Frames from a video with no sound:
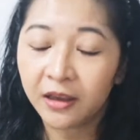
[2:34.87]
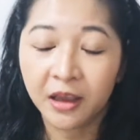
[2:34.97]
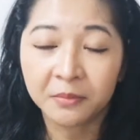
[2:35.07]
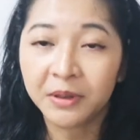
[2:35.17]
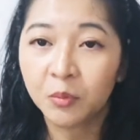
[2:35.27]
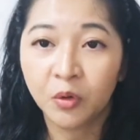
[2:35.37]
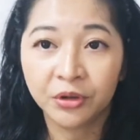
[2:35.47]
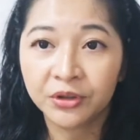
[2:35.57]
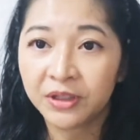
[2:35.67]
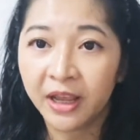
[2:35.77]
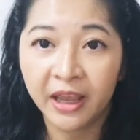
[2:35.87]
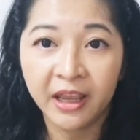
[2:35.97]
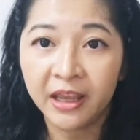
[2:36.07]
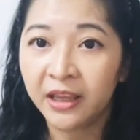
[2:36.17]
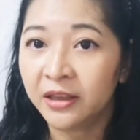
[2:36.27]
can be worn
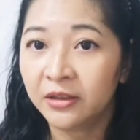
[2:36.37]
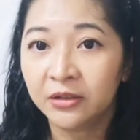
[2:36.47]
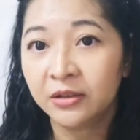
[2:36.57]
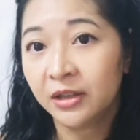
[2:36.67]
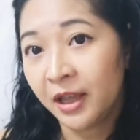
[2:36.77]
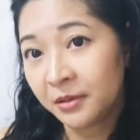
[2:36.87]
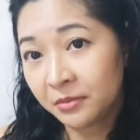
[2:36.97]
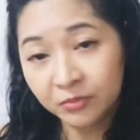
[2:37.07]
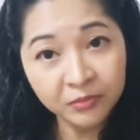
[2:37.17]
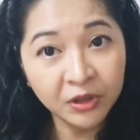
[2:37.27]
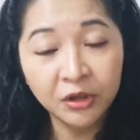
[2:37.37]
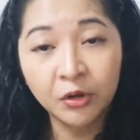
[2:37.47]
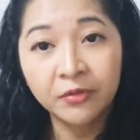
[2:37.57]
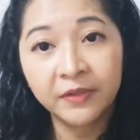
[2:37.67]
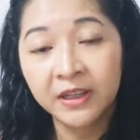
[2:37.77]
today and can,
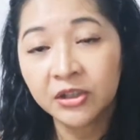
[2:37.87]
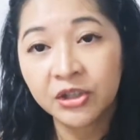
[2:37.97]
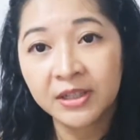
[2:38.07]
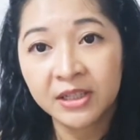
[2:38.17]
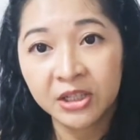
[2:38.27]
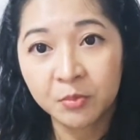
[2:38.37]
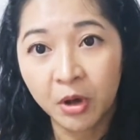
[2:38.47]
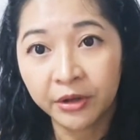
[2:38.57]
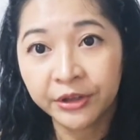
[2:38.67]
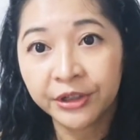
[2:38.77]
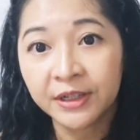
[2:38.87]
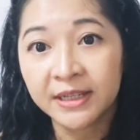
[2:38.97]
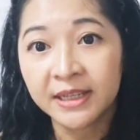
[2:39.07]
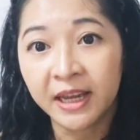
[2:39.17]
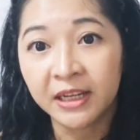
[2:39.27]
feel just as modern
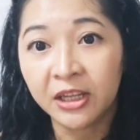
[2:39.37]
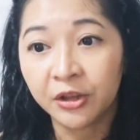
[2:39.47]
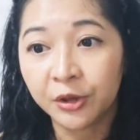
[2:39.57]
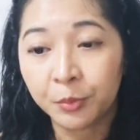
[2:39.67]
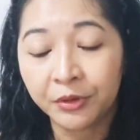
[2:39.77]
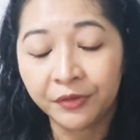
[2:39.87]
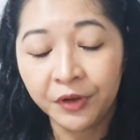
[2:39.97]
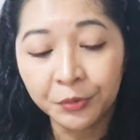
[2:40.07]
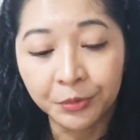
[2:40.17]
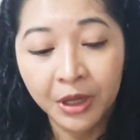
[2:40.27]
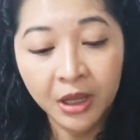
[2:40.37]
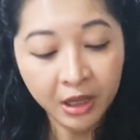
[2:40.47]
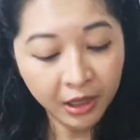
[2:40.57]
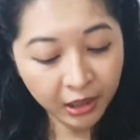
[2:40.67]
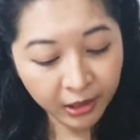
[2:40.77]
as any other perfume.
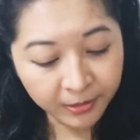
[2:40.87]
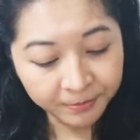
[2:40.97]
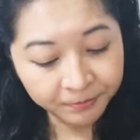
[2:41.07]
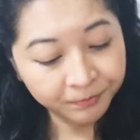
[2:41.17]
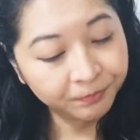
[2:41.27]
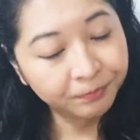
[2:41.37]
The